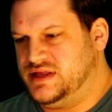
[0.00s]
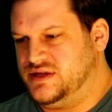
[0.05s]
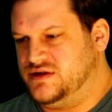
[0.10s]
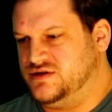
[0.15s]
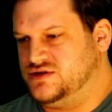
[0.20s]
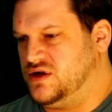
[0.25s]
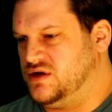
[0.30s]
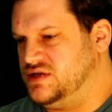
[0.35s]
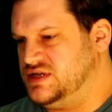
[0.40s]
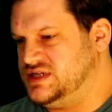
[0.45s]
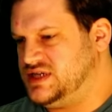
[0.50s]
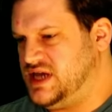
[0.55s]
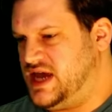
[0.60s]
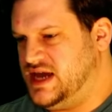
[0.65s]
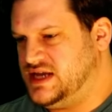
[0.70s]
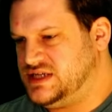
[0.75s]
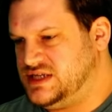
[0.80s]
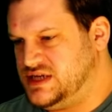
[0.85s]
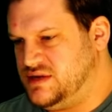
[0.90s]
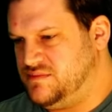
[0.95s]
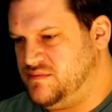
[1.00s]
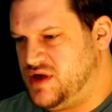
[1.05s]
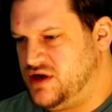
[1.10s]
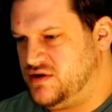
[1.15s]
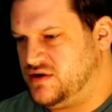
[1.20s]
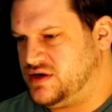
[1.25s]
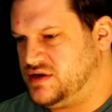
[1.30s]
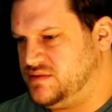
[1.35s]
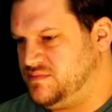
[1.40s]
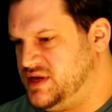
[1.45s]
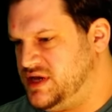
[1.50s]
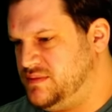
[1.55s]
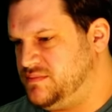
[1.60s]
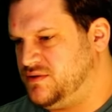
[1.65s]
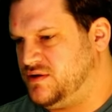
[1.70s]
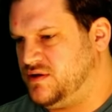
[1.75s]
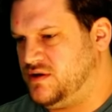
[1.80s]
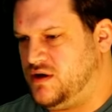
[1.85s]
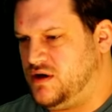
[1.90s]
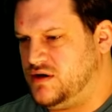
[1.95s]
that there's all these anti-American
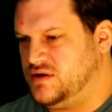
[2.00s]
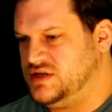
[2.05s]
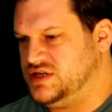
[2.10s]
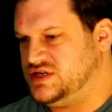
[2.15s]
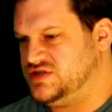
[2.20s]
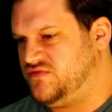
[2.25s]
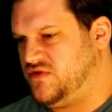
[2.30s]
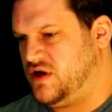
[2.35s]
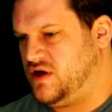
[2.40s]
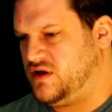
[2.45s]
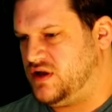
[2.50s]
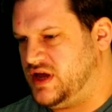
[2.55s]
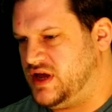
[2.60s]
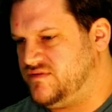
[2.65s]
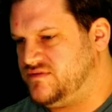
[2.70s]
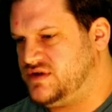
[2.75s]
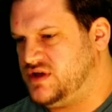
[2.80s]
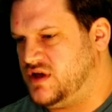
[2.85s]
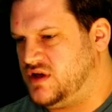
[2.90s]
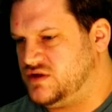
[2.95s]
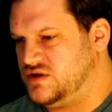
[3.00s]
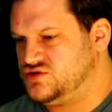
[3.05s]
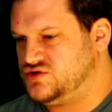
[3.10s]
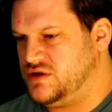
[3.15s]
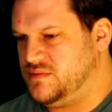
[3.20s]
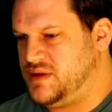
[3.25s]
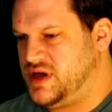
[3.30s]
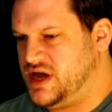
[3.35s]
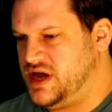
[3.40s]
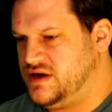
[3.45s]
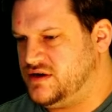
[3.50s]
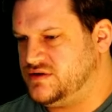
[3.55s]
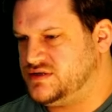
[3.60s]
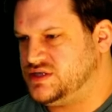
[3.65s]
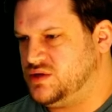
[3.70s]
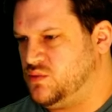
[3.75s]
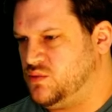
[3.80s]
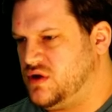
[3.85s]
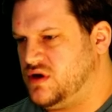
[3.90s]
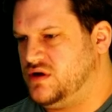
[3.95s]
people, all these far-left Donald Trump
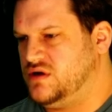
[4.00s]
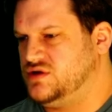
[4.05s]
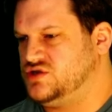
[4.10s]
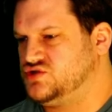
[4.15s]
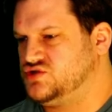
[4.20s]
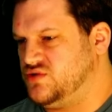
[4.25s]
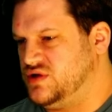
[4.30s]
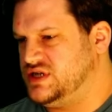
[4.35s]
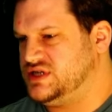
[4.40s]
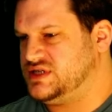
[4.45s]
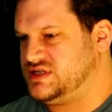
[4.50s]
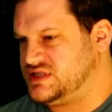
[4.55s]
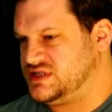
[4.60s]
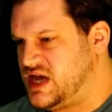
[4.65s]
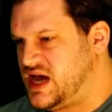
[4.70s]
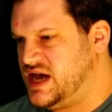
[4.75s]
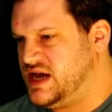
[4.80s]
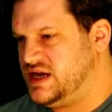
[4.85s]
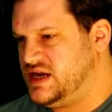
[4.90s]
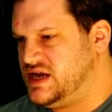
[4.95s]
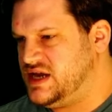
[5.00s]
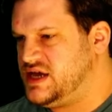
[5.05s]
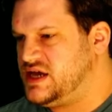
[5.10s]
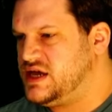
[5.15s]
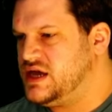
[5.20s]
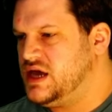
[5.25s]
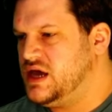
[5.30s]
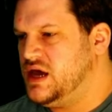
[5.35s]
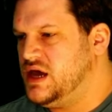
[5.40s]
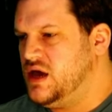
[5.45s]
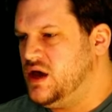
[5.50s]
haters that want to destroy society.